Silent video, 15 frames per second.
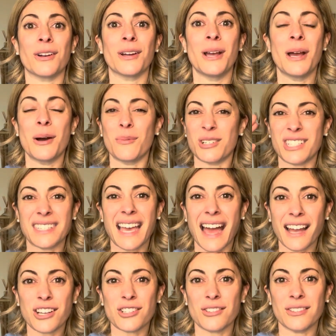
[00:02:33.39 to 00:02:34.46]
which is
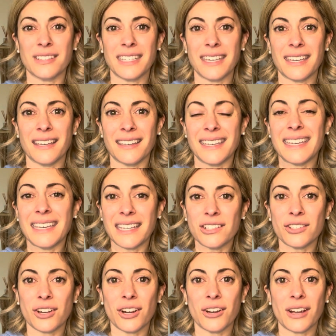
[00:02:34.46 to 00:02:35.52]
actually
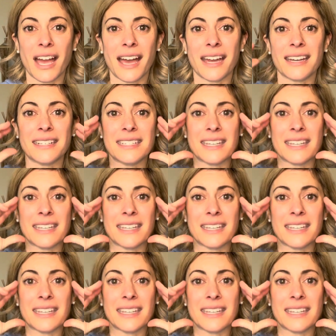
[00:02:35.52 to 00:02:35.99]
incorrect.